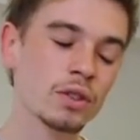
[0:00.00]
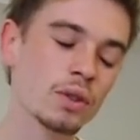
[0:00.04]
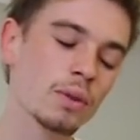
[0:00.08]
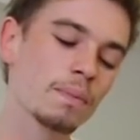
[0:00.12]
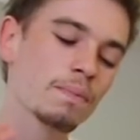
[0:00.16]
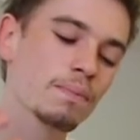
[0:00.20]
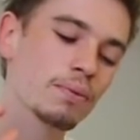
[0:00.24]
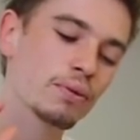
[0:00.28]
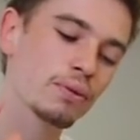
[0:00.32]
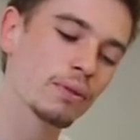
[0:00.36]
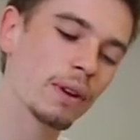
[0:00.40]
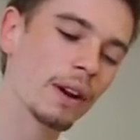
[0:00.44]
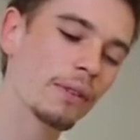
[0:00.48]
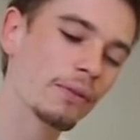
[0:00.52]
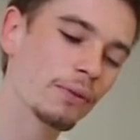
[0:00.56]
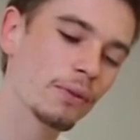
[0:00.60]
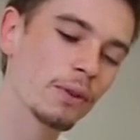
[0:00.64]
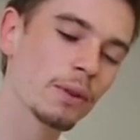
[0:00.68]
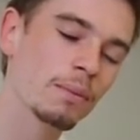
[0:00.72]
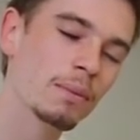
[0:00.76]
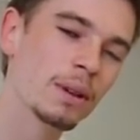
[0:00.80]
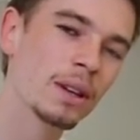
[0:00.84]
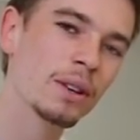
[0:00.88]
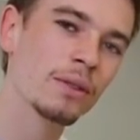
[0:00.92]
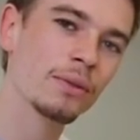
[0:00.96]
So
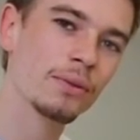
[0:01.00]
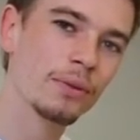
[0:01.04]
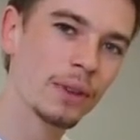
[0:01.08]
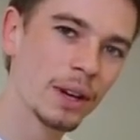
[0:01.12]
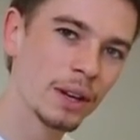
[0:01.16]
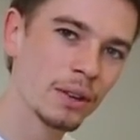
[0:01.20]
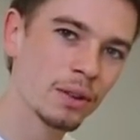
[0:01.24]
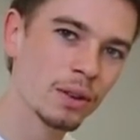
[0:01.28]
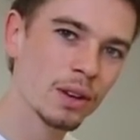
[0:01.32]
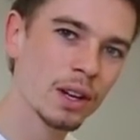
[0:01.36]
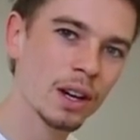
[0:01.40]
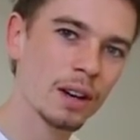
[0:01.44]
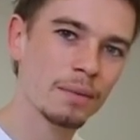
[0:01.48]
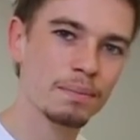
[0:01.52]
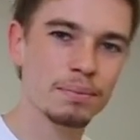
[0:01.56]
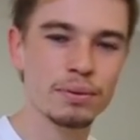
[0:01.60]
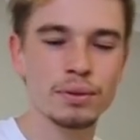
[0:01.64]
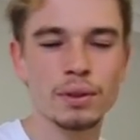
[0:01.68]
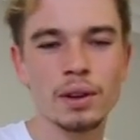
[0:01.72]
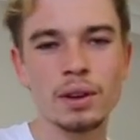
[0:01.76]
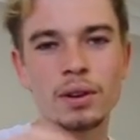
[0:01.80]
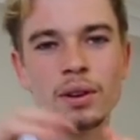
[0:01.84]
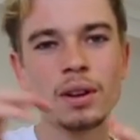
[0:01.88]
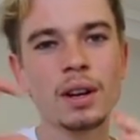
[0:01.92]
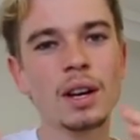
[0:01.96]
preferably on Final Cut
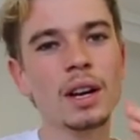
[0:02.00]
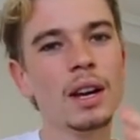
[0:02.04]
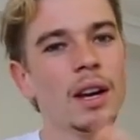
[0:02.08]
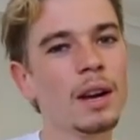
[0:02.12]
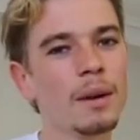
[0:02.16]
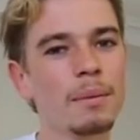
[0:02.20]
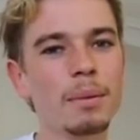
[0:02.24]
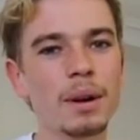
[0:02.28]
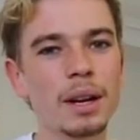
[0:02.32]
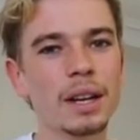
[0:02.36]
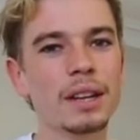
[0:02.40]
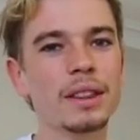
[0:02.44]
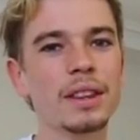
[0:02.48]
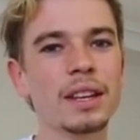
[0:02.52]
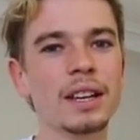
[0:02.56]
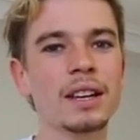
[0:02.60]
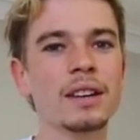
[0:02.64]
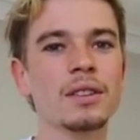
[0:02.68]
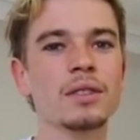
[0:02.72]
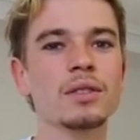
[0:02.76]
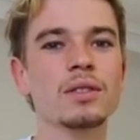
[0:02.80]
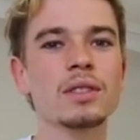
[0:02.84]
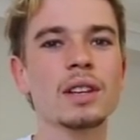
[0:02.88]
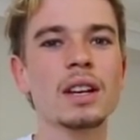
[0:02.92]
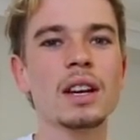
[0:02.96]
Pro, but anything
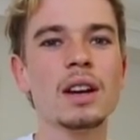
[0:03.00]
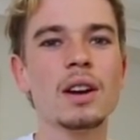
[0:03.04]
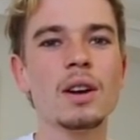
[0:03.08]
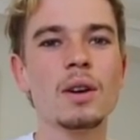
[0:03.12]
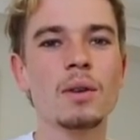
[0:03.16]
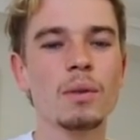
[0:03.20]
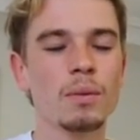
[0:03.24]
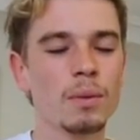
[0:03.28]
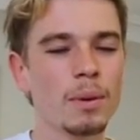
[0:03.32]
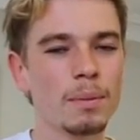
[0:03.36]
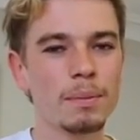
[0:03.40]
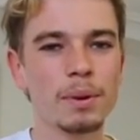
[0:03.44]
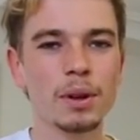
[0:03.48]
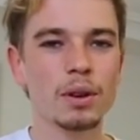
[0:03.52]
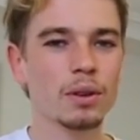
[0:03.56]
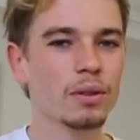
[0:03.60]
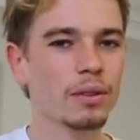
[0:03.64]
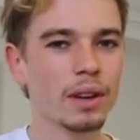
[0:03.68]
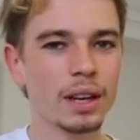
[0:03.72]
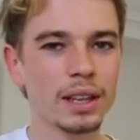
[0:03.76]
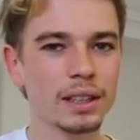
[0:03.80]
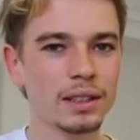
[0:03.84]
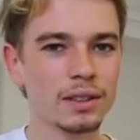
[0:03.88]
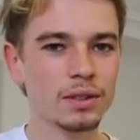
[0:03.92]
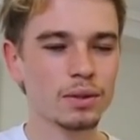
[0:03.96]
else would be
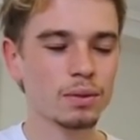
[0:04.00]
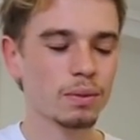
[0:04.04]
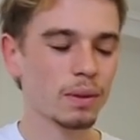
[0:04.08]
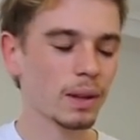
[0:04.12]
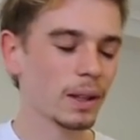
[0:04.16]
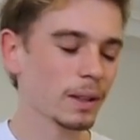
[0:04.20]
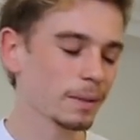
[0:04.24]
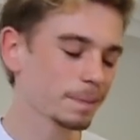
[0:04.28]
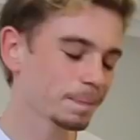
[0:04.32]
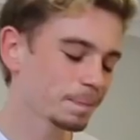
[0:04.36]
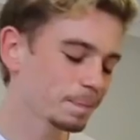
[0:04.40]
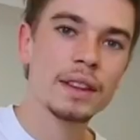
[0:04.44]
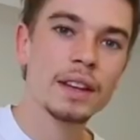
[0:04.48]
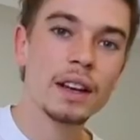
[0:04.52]
alright as well.